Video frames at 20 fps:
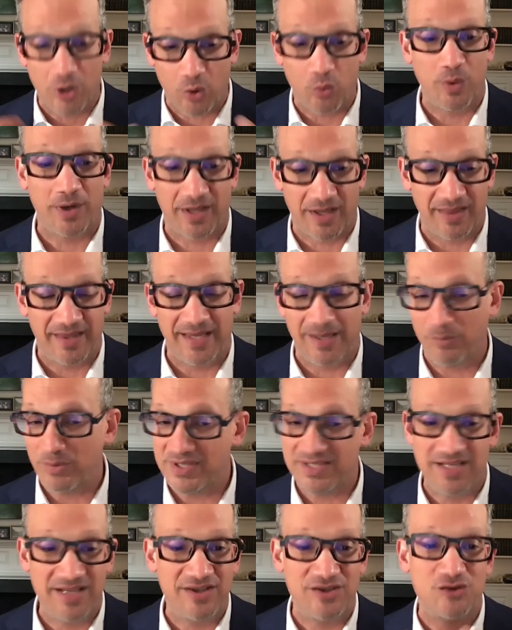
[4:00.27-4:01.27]
quickly and we
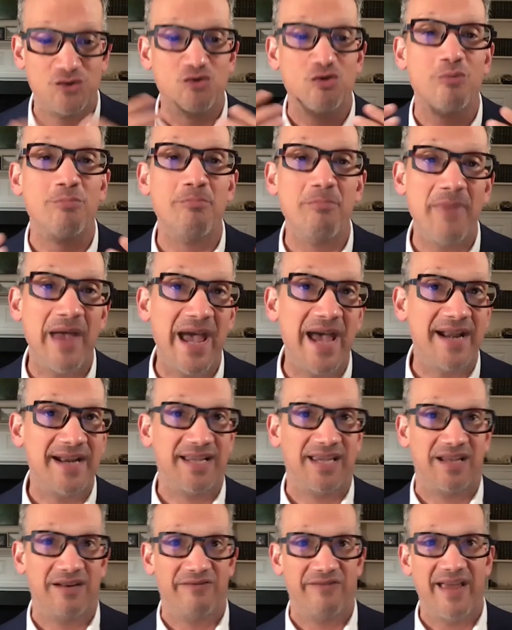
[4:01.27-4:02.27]
see these
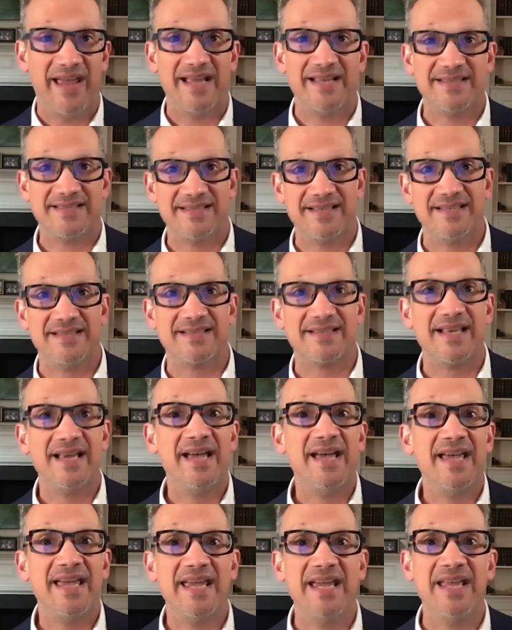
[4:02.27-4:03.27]
dramatic advances
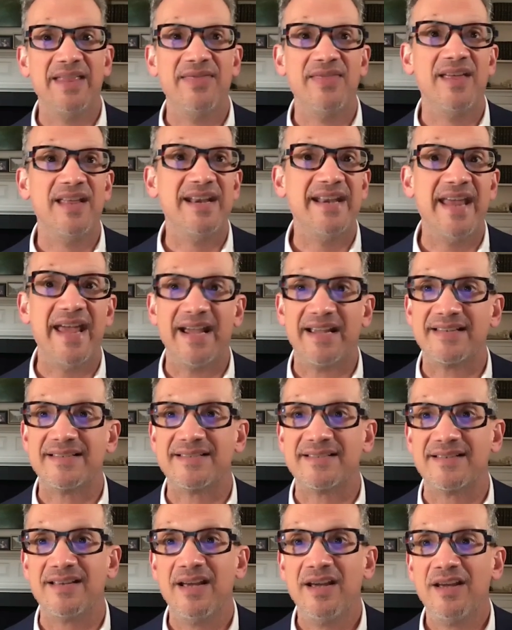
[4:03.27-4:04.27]
in the
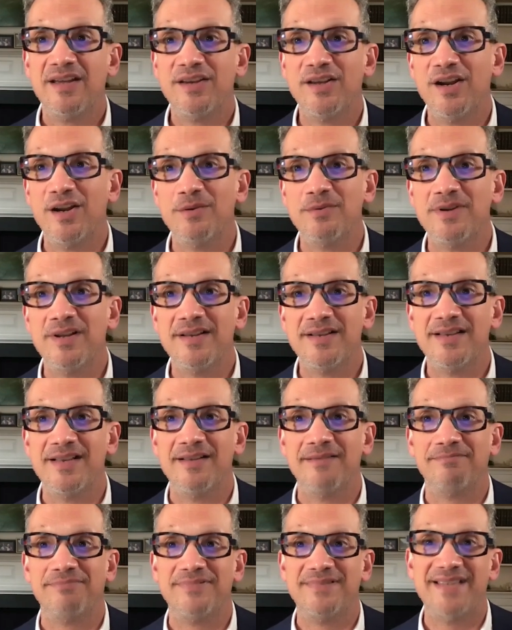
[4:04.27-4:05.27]
next
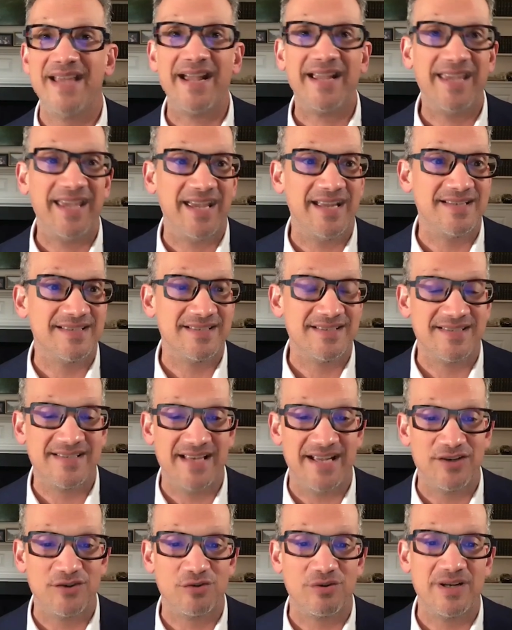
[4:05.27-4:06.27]
decades and
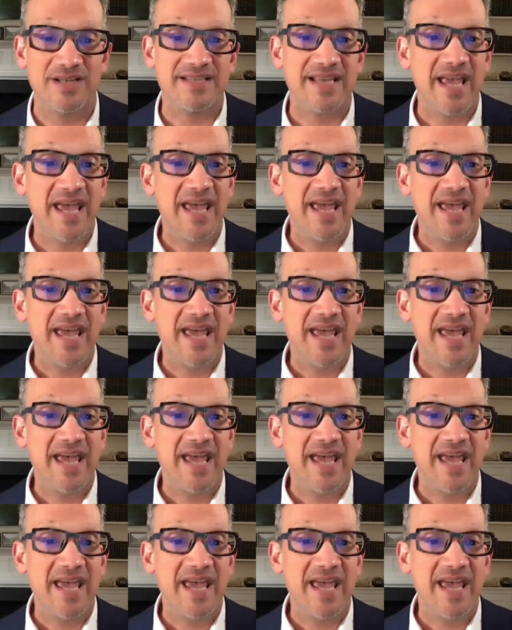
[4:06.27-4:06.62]
centuries,